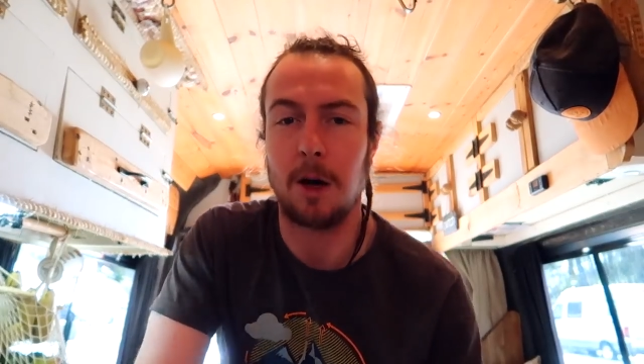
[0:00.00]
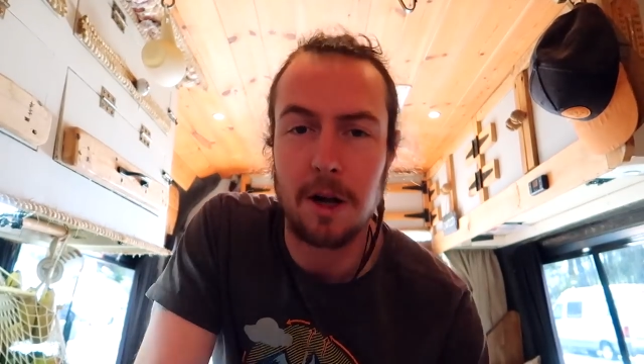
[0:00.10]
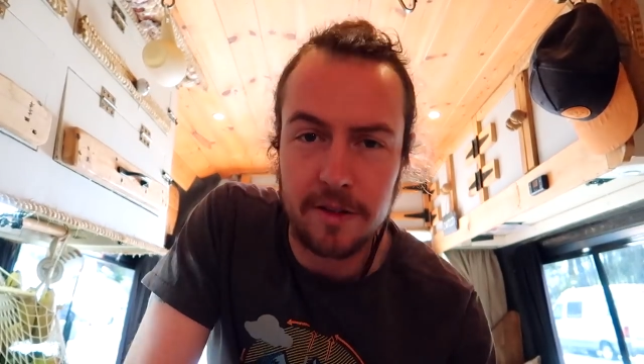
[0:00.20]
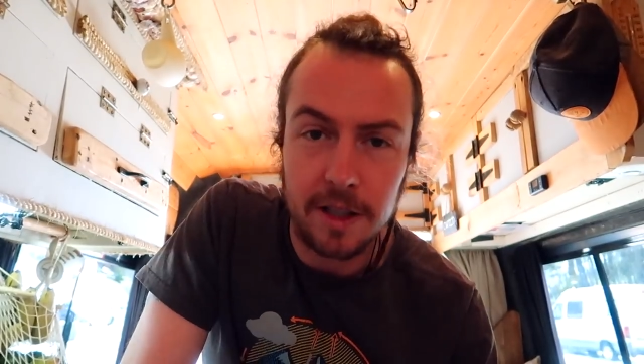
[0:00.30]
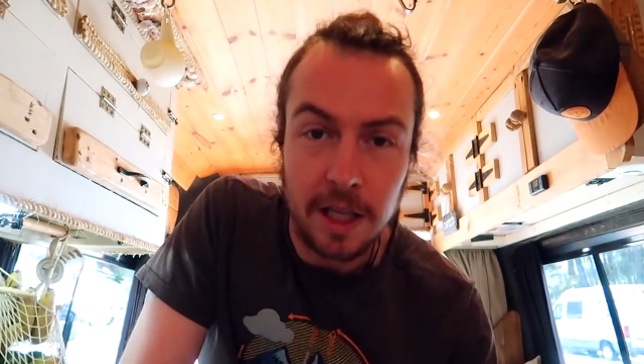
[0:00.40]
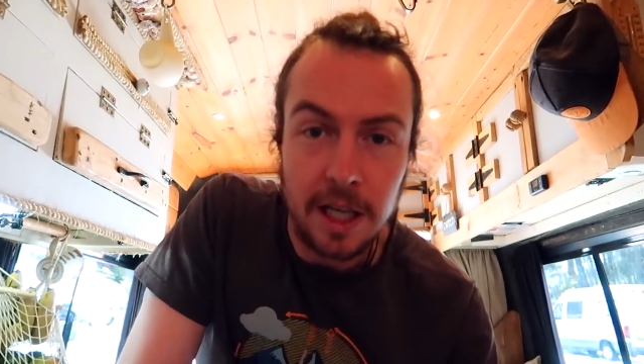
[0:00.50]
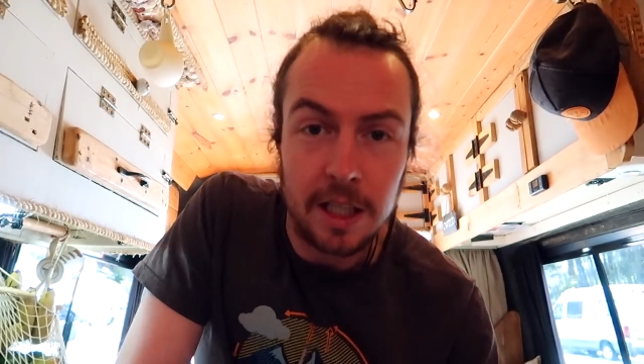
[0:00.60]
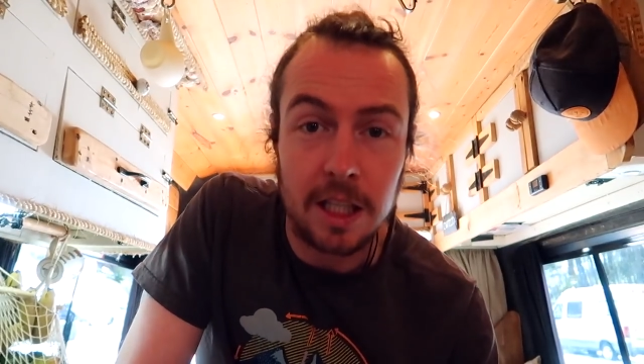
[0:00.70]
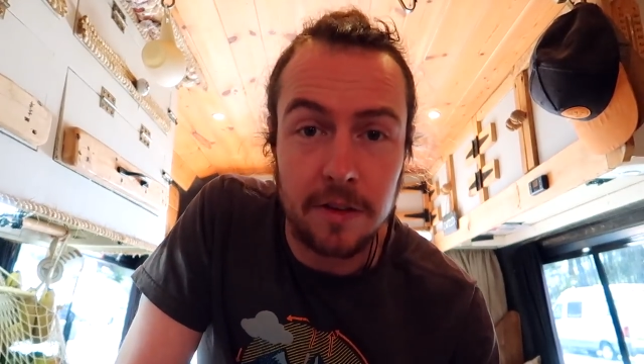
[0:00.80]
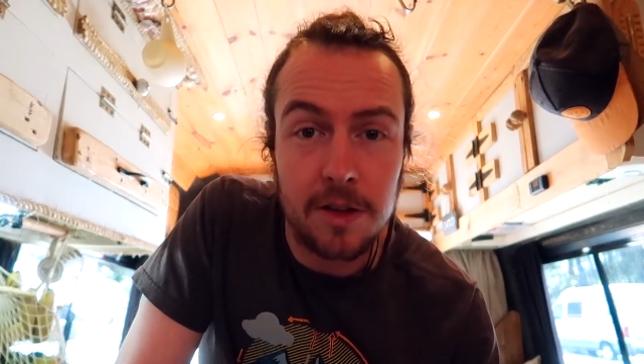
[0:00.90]
However,
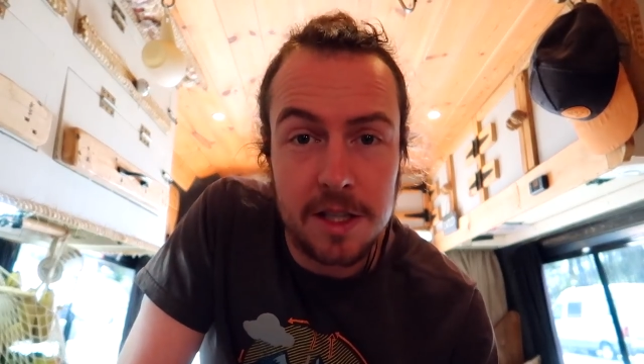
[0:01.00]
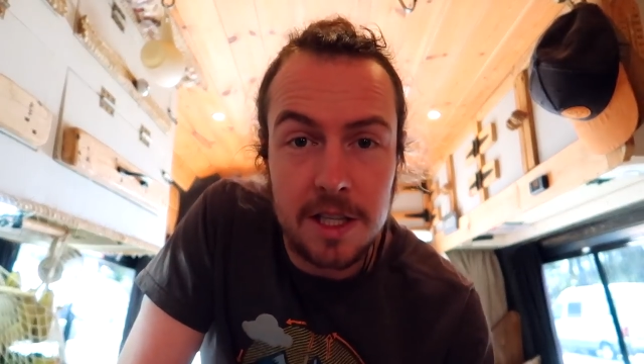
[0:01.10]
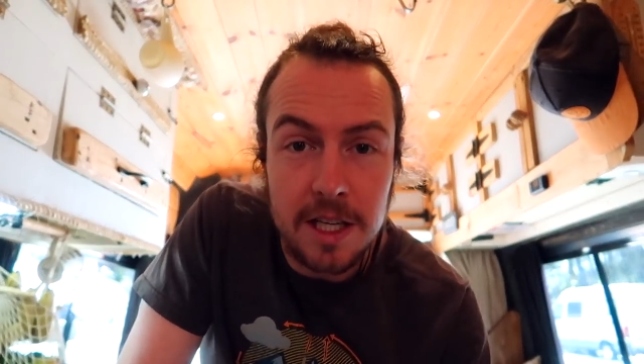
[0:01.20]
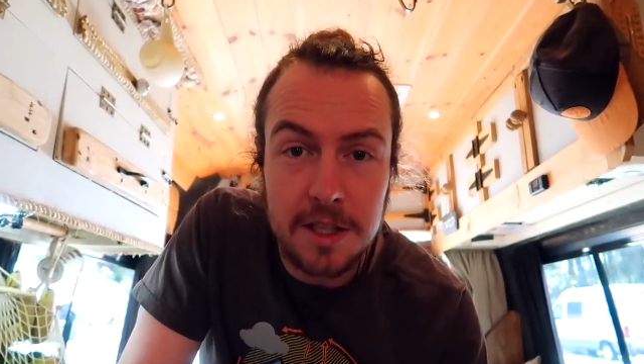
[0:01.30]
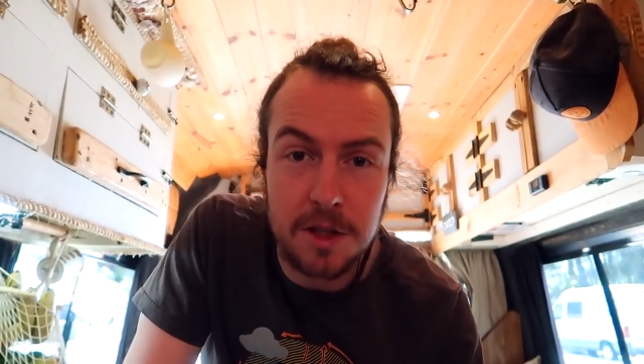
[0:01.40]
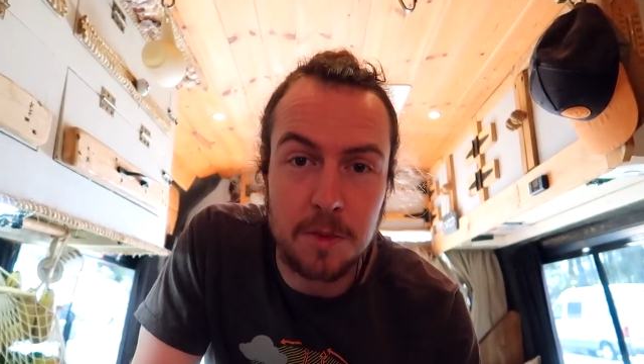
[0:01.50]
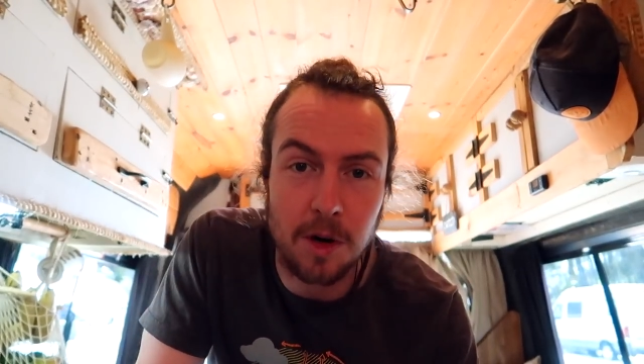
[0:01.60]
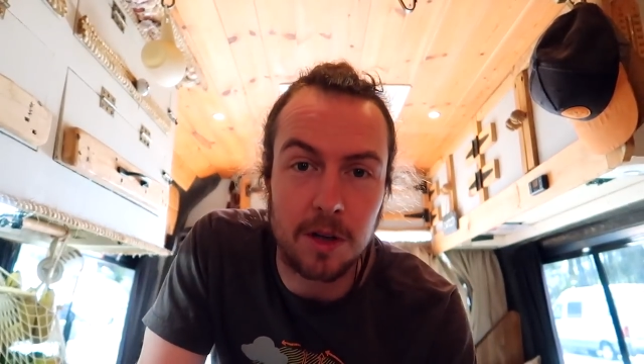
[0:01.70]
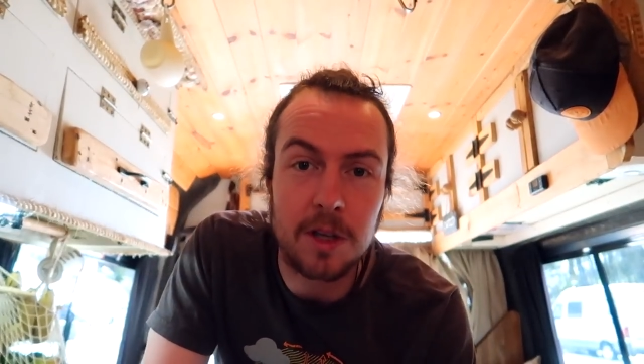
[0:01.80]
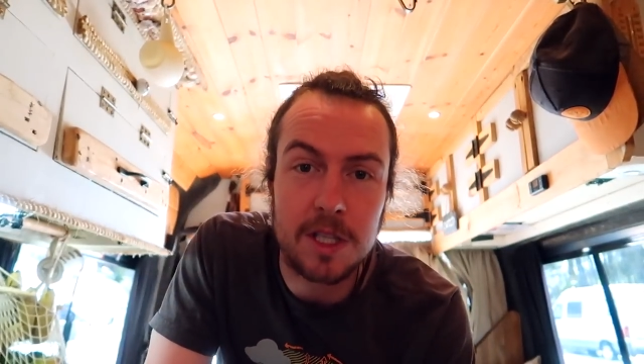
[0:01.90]
the difference in these two
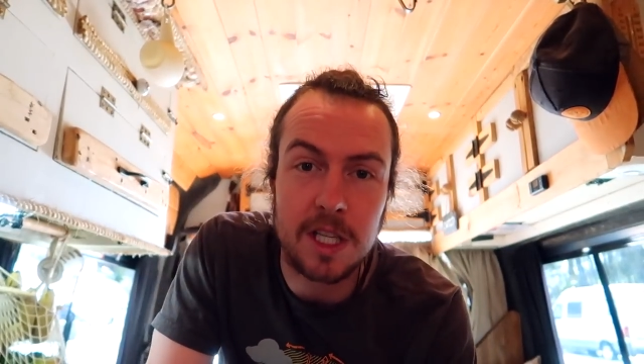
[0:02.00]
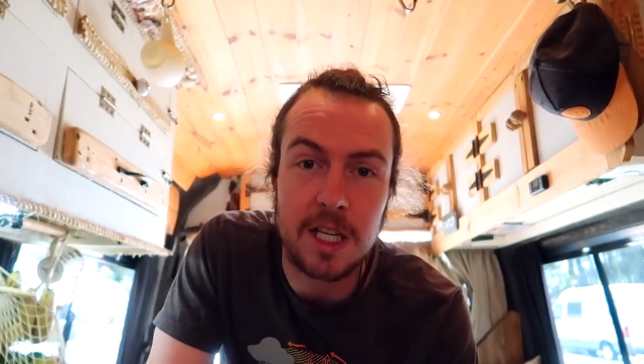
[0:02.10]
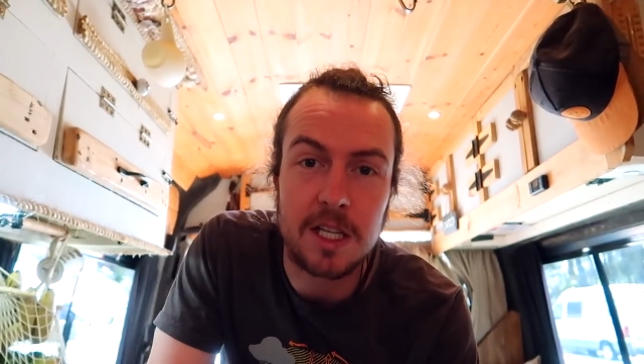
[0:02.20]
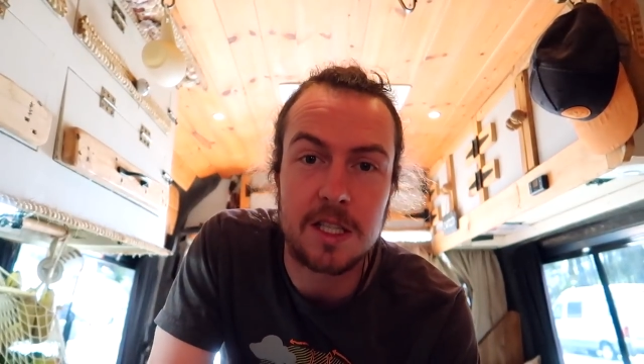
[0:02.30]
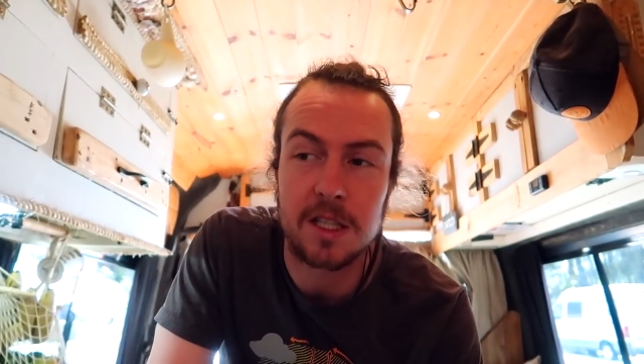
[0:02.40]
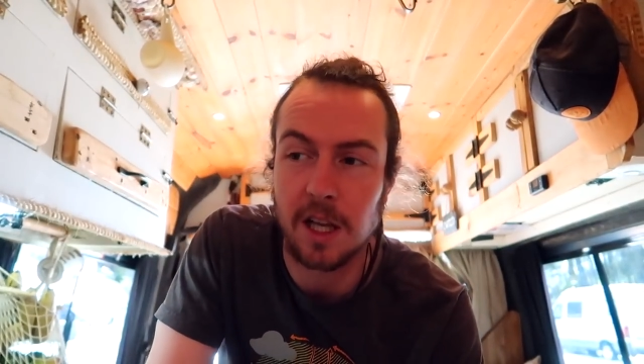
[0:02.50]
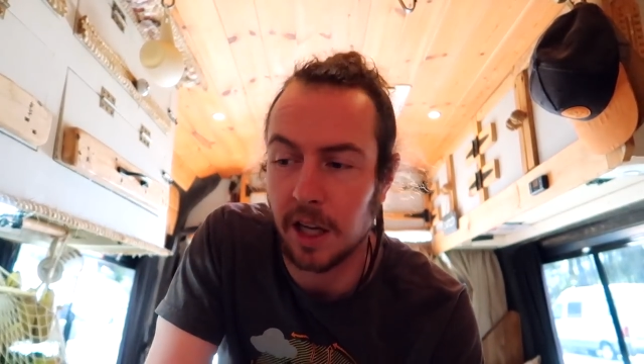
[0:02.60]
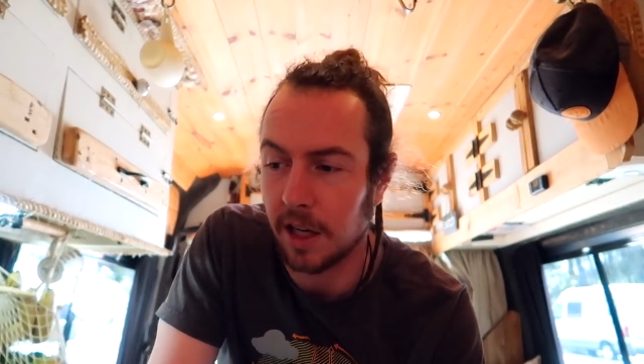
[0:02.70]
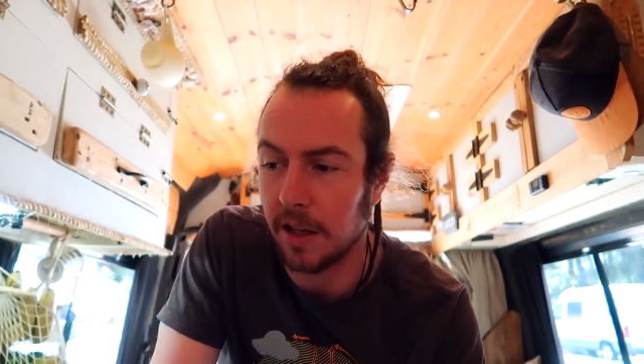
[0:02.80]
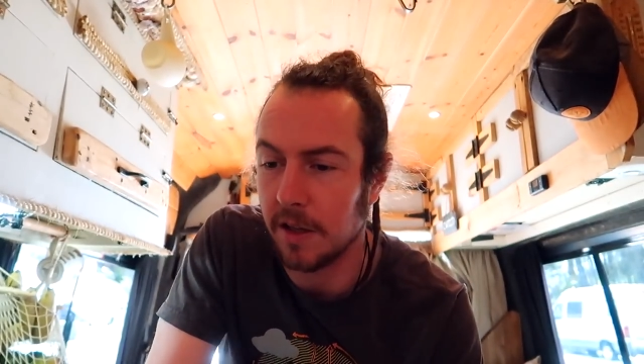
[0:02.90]
products is
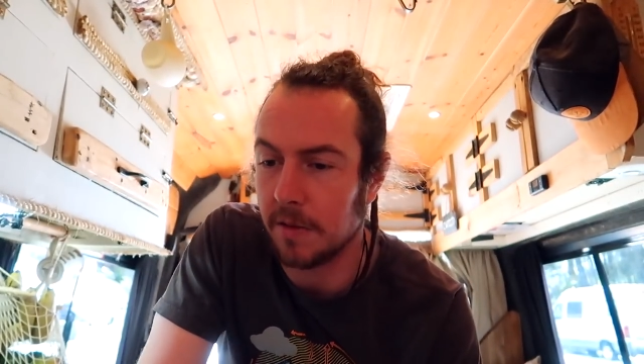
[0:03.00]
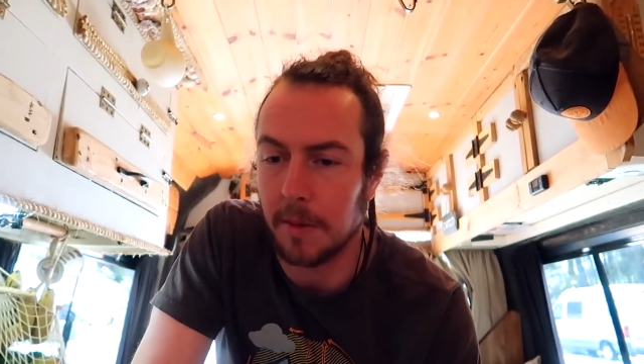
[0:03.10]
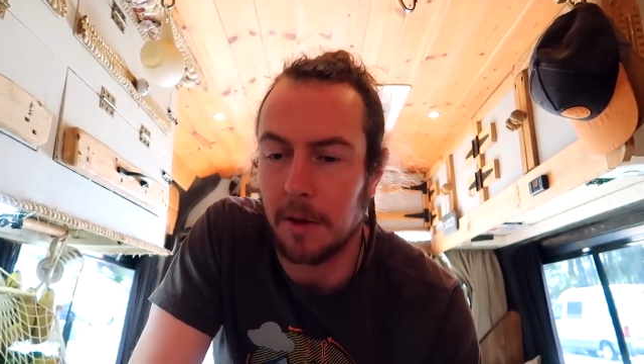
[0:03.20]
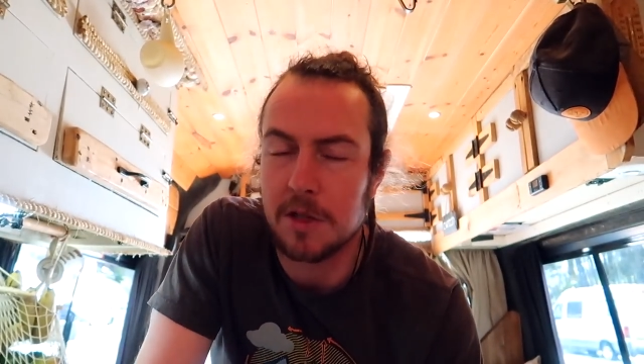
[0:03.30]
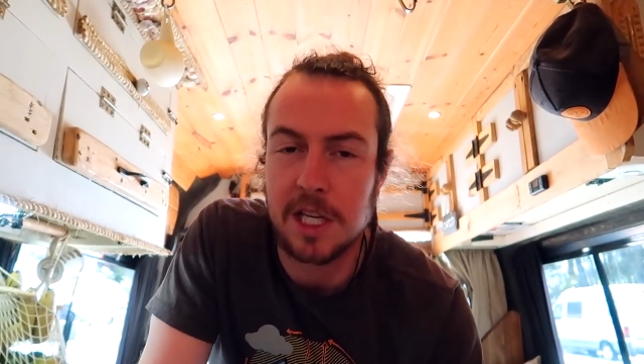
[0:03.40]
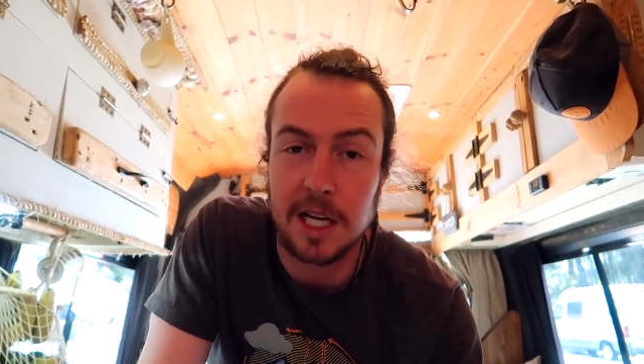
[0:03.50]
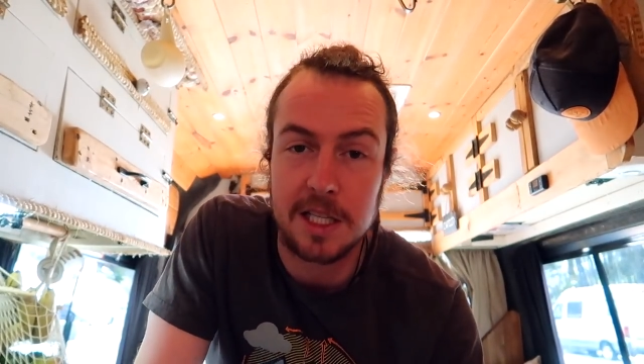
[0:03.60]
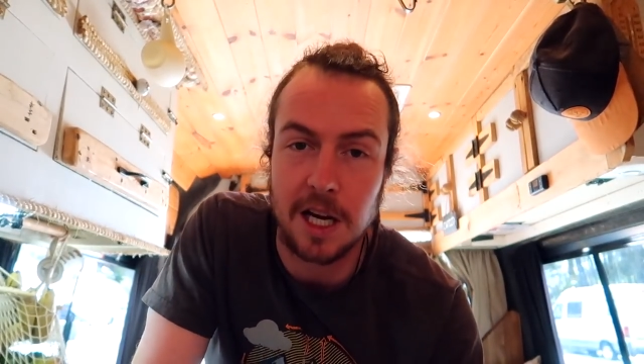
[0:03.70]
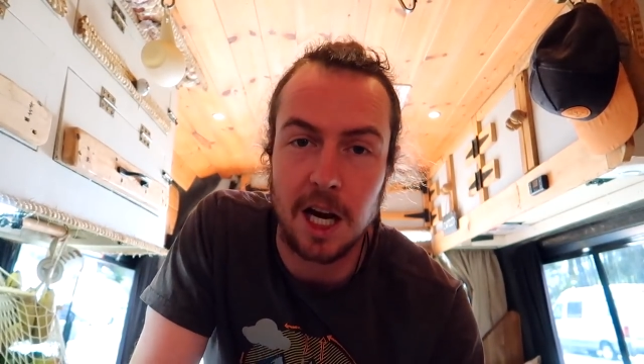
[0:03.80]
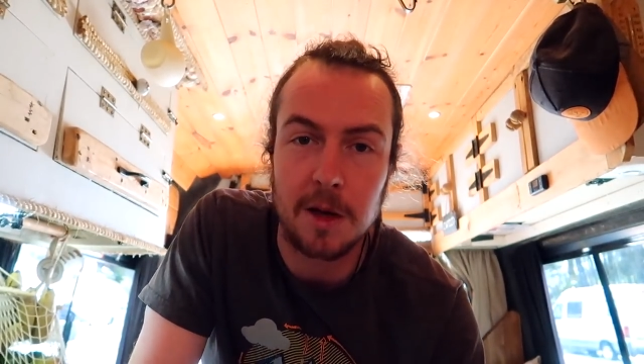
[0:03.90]
like about
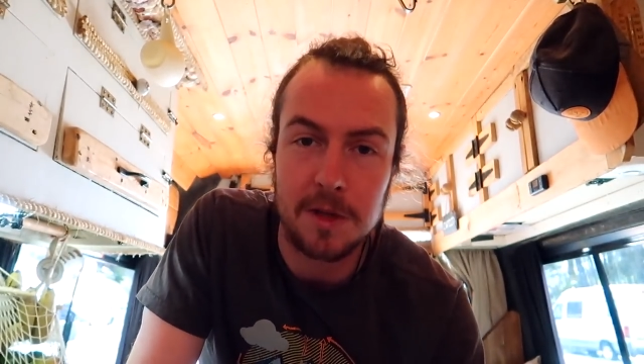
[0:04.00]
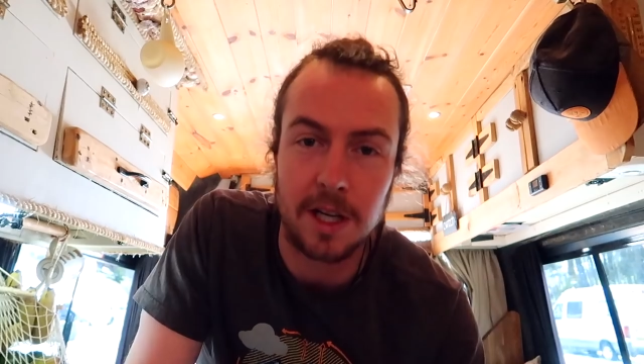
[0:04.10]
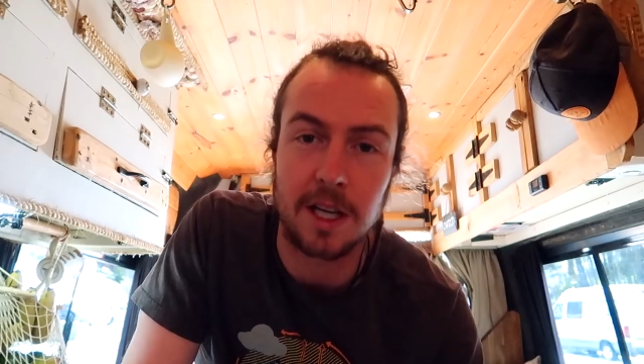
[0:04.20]
six times.